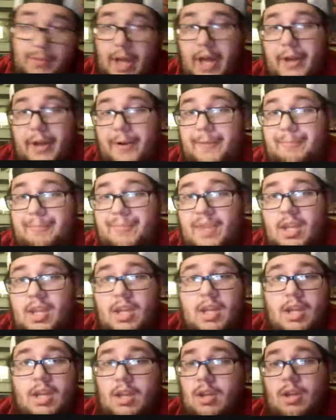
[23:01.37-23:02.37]
I don't know.
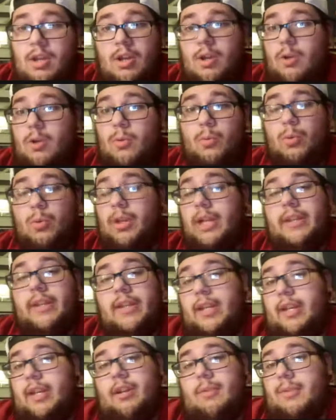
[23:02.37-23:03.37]
We'll end it
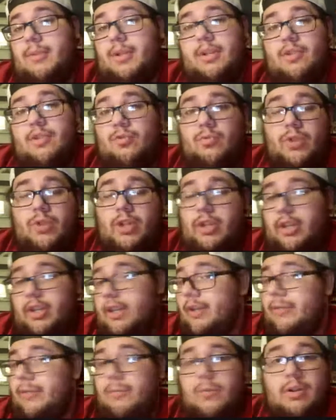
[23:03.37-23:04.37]
here because really,
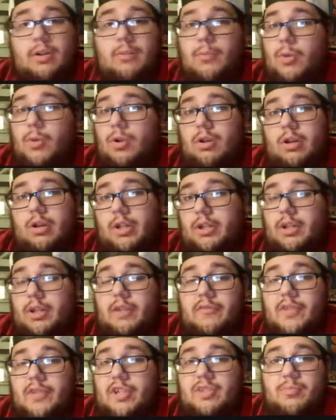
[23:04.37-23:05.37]
what more of
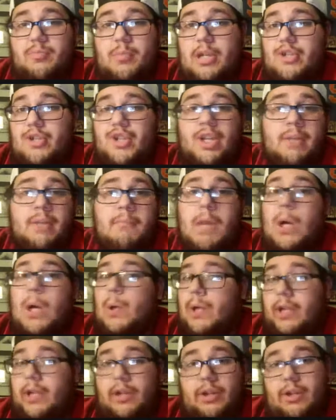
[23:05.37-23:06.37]
us bitching and
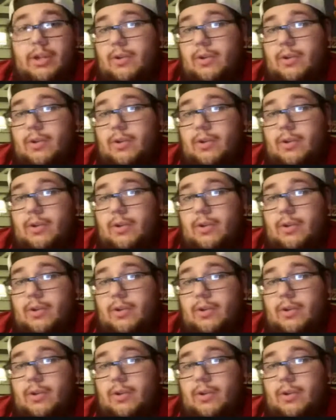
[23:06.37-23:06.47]
moaning are you